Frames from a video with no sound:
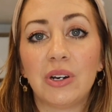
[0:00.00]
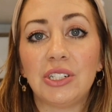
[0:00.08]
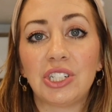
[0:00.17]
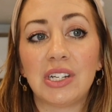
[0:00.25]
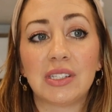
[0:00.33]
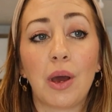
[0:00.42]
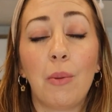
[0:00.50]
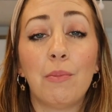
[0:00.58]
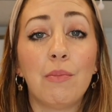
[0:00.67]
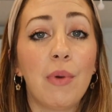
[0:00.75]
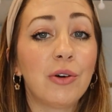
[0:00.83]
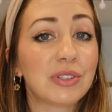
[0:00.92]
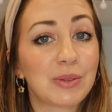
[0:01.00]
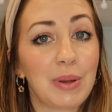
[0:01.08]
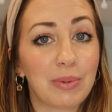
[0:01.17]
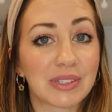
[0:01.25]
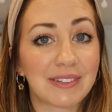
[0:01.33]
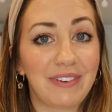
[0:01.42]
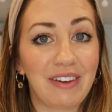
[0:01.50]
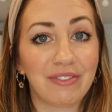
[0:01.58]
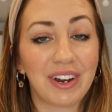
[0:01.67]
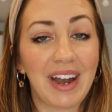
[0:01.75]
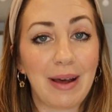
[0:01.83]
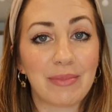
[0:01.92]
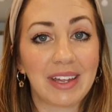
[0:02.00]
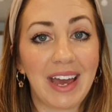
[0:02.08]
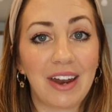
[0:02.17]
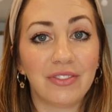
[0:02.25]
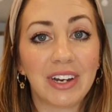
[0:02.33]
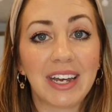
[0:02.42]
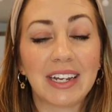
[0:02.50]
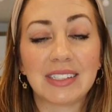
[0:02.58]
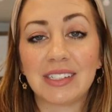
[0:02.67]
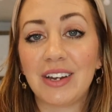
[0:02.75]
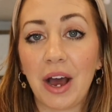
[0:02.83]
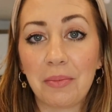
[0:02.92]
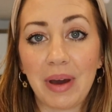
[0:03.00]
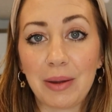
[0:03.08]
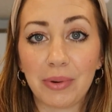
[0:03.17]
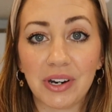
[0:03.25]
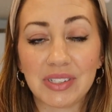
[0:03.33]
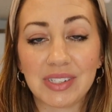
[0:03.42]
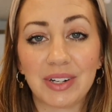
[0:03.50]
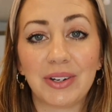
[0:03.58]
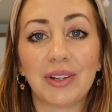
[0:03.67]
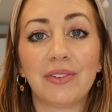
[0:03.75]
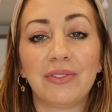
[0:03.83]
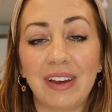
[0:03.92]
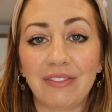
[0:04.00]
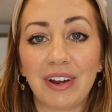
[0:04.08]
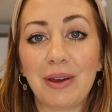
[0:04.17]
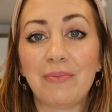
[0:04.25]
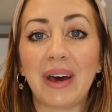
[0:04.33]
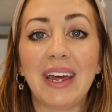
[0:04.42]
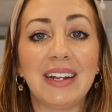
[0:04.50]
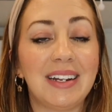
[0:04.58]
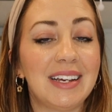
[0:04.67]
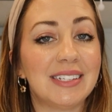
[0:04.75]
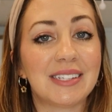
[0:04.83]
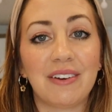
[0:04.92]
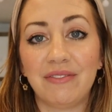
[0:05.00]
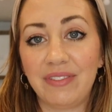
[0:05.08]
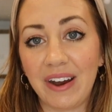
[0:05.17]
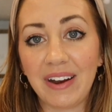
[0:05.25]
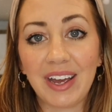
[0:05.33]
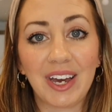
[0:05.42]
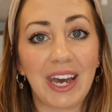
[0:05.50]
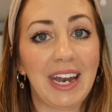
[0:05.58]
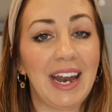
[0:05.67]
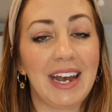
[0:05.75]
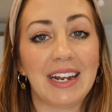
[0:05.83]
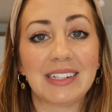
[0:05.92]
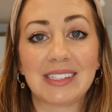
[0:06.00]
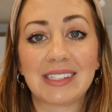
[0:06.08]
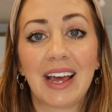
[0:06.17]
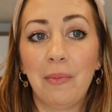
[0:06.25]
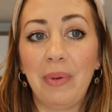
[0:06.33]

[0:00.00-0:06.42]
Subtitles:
which is most people's favorite Emily Henry. It's not my personal favorite, but it is very good, and it's